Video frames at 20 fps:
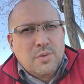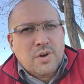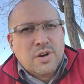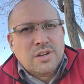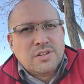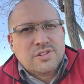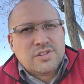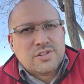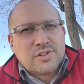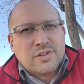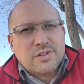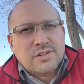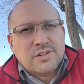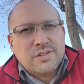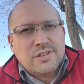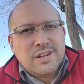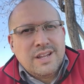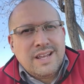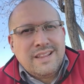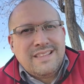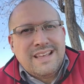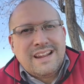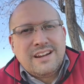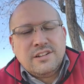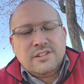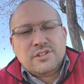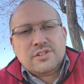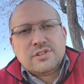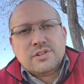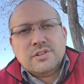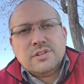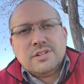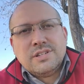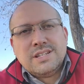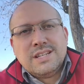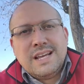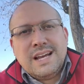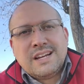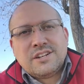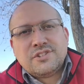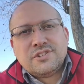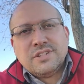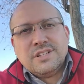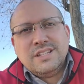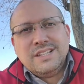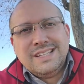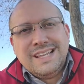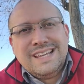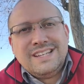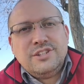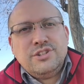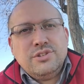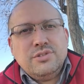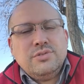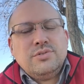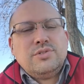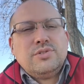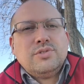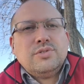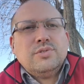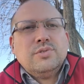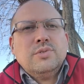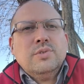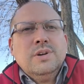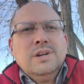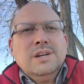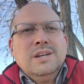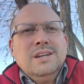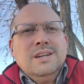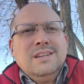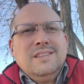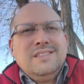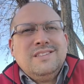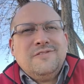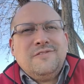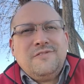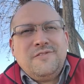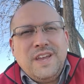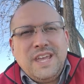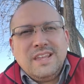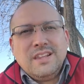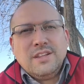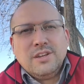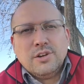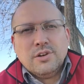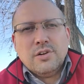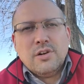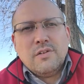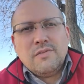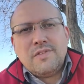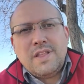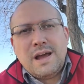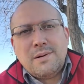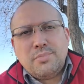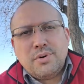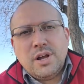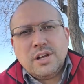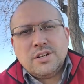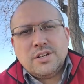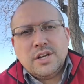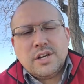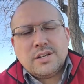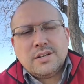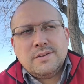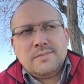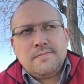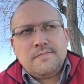were uncertain, and that uncertainty actually led you to the failure of that project.